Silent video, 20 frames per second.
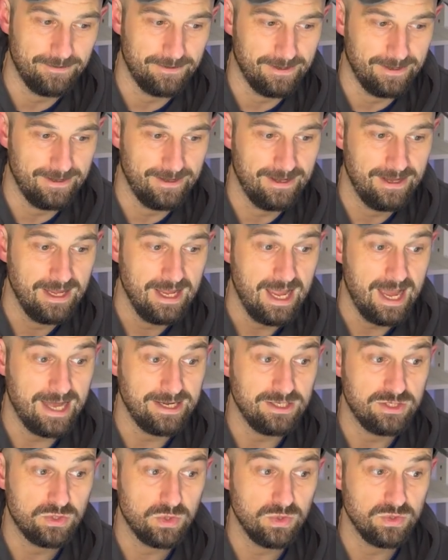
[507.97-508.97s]
Okay,
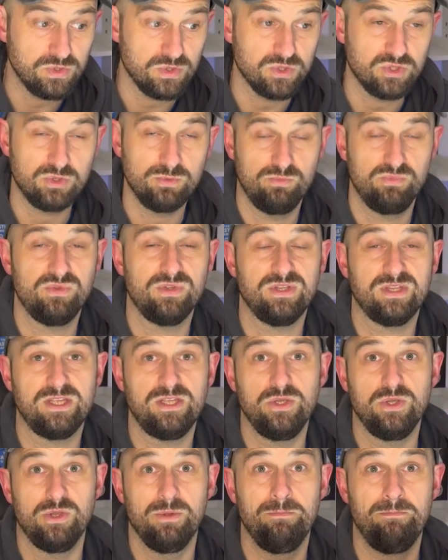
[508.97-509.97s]
and it's also something
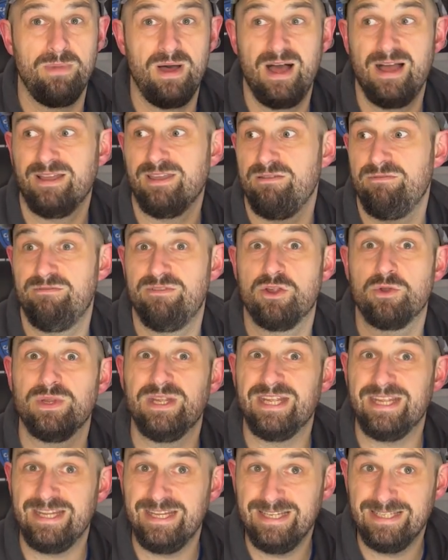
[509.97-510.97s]
that you can market
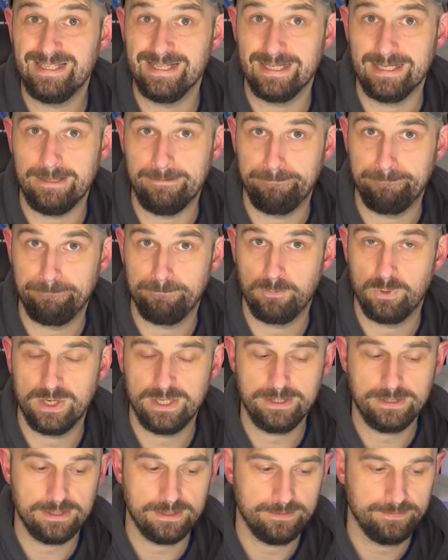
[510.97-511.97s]
very easily,
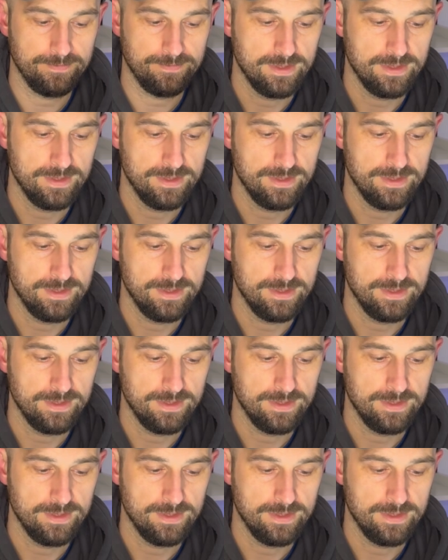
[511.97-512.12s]
right?